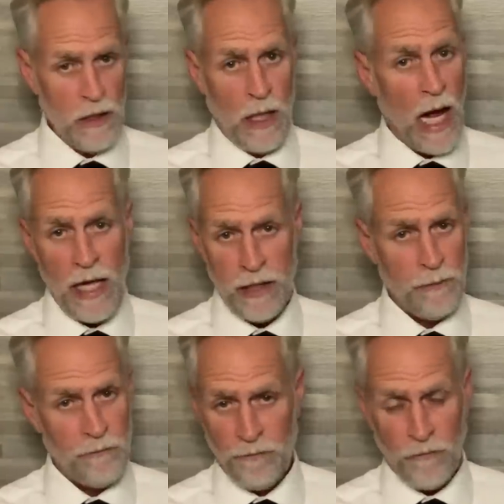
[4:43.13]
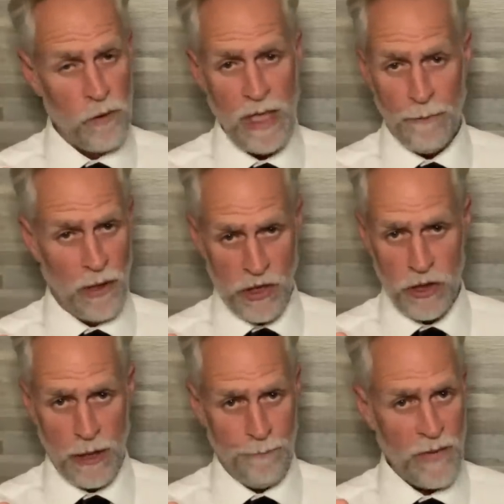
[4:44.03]
I think for me
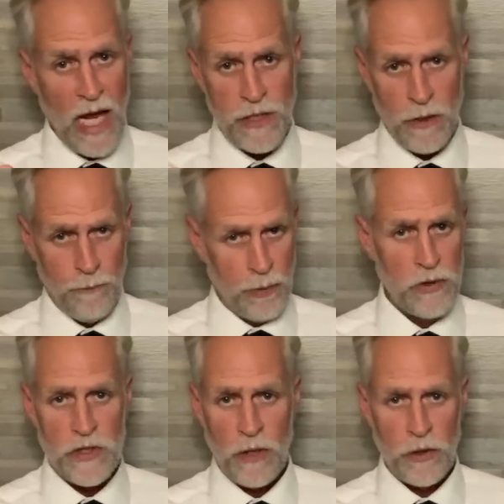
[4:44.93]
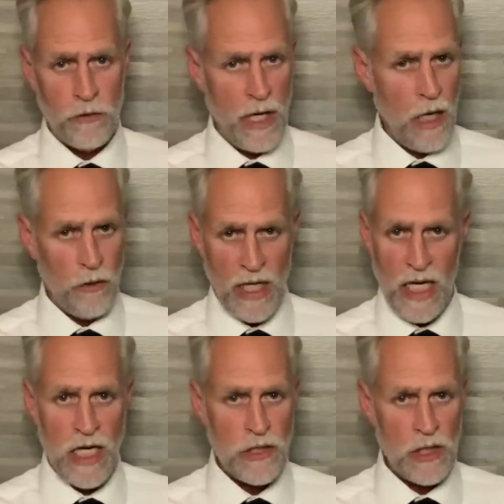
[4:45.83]
personally, as a boots on the ground
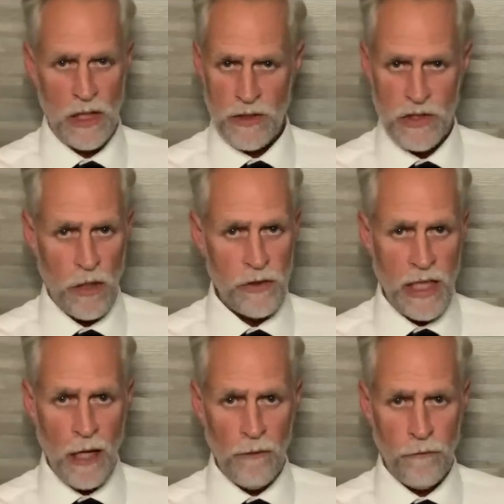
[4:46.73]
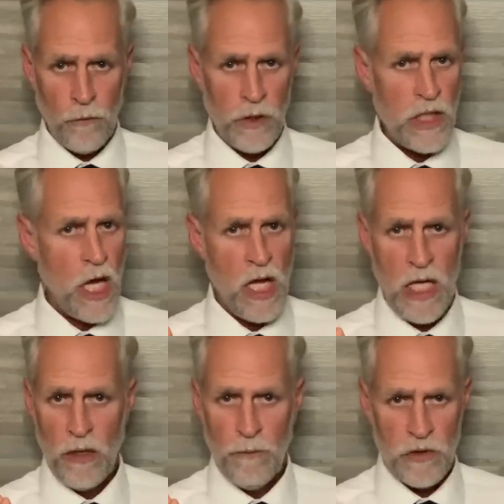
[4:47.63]
agent in Southern California
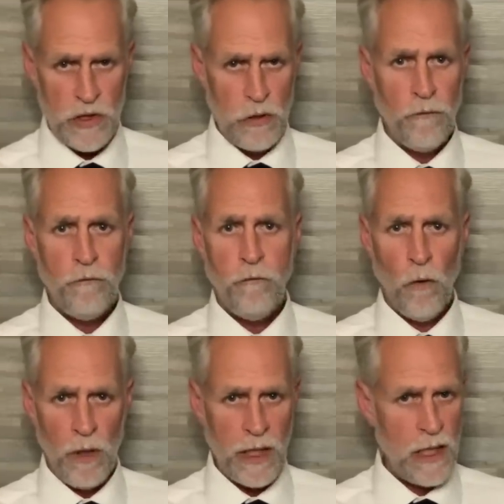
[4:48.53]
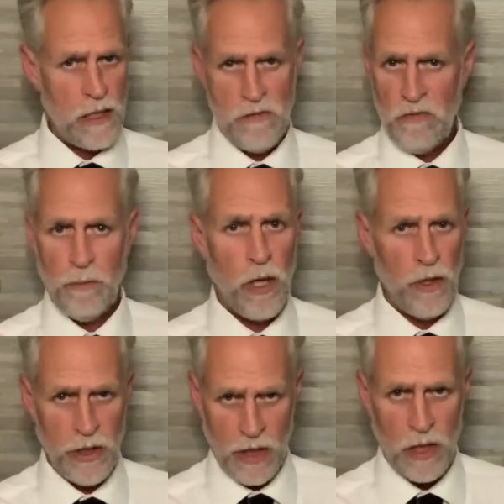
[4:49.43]
in the most euphoric part of
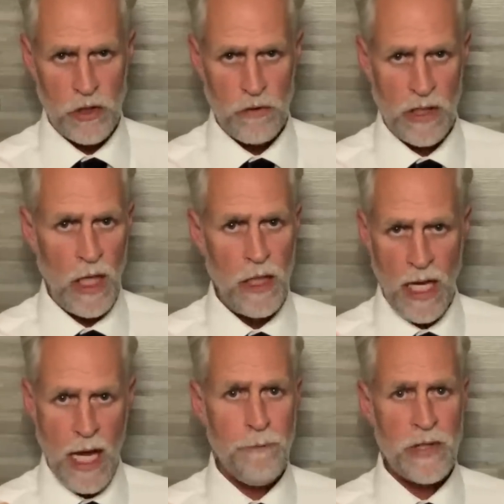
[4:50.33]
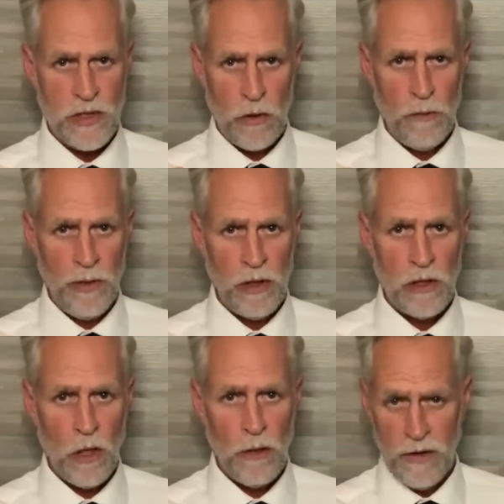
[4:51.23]
the country, an episode, a million
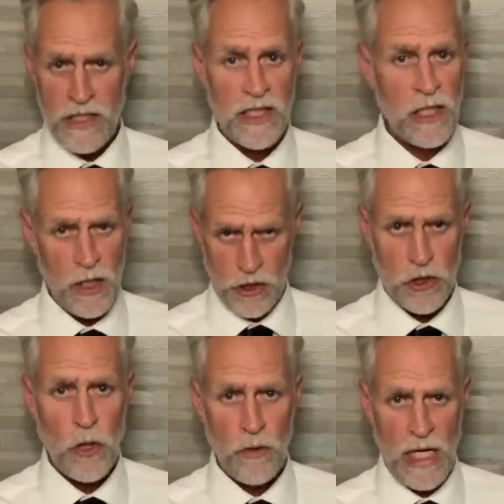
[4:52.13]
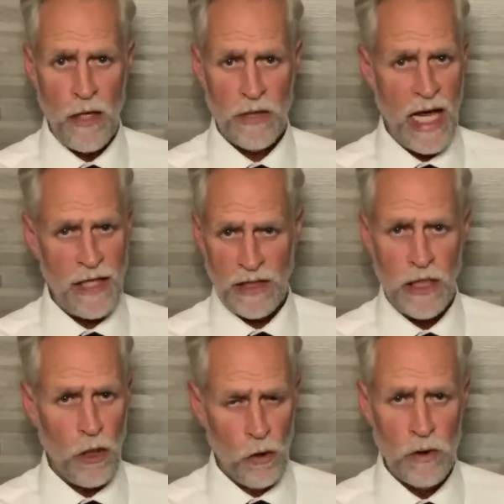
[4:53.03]
dollar listing, a showdown at
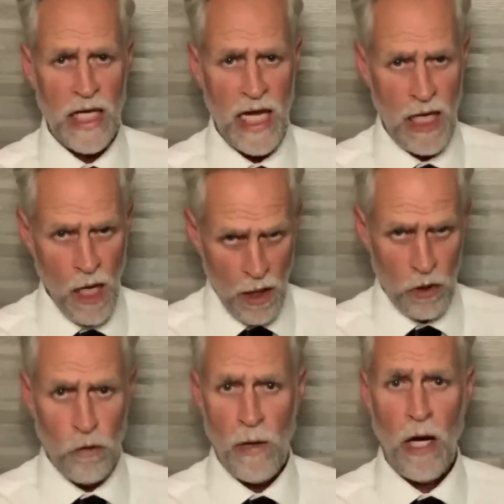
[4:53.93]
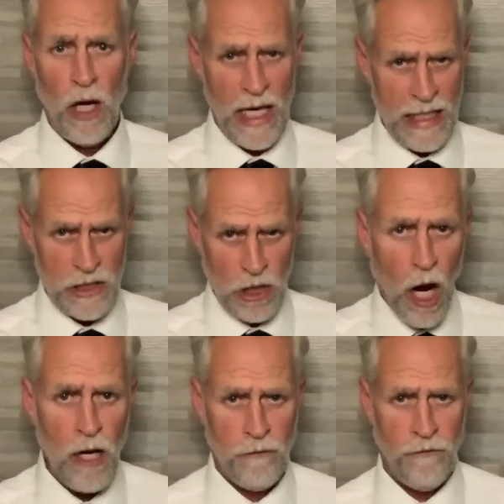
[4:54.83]
the OK Corral, a
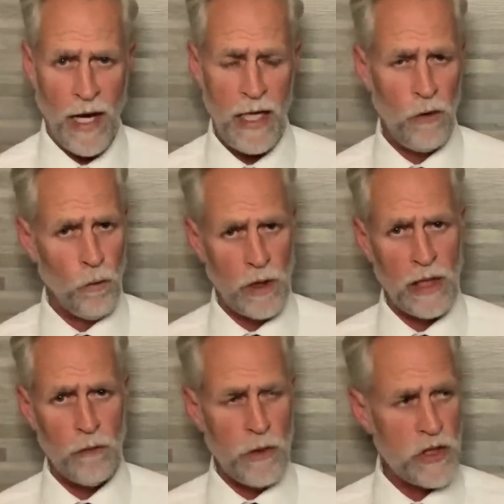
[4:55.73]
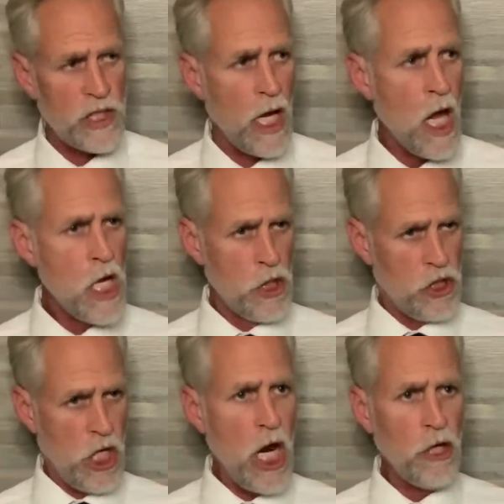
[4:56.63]
dogfight working in real estate,
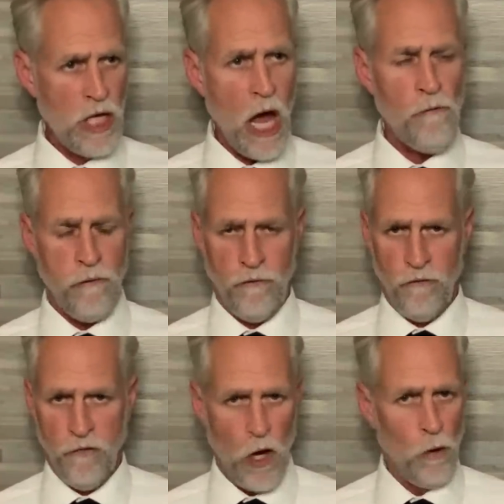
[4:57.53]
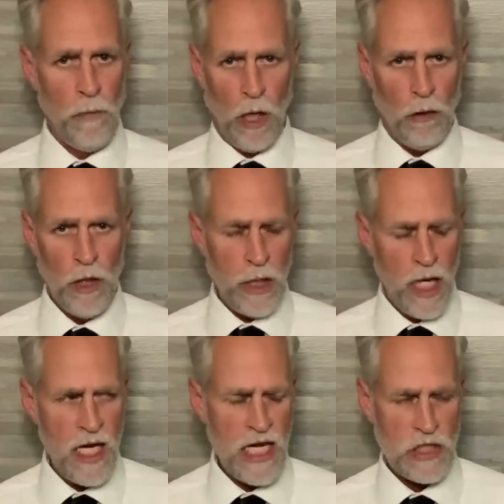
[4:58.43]
seeing that FOMO
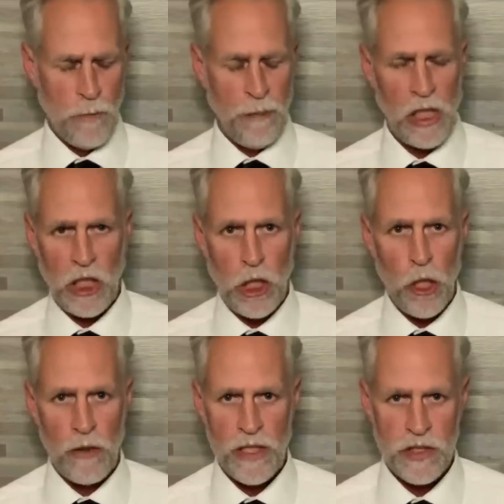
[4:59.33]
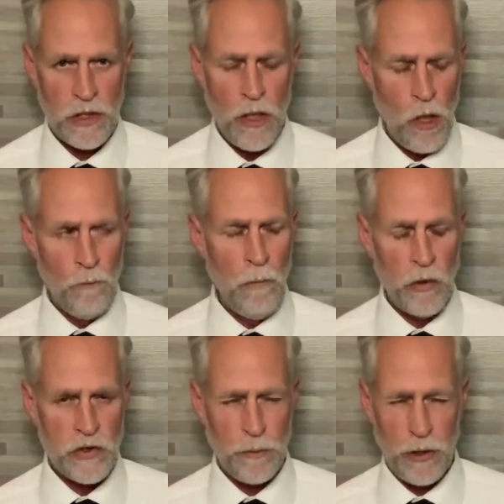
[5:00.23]
in its purest,
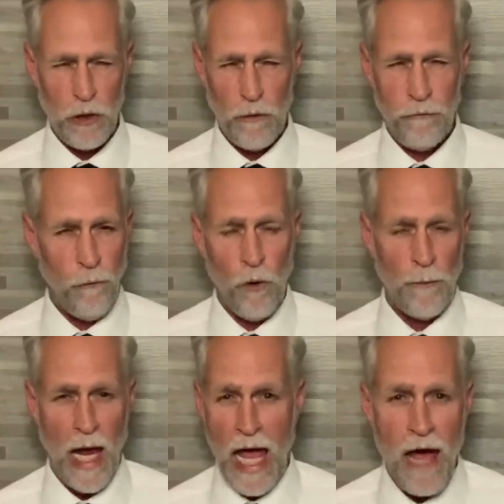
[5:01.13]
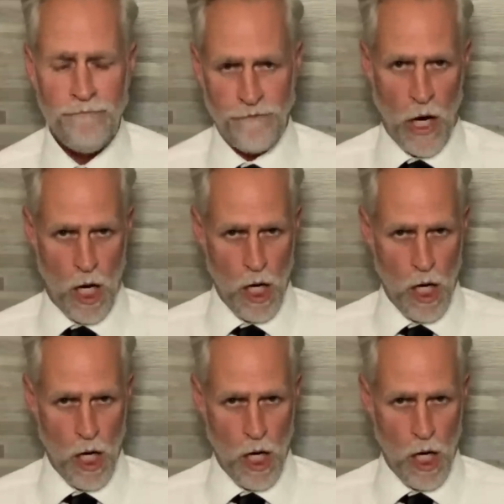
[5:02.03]
most pure form ever.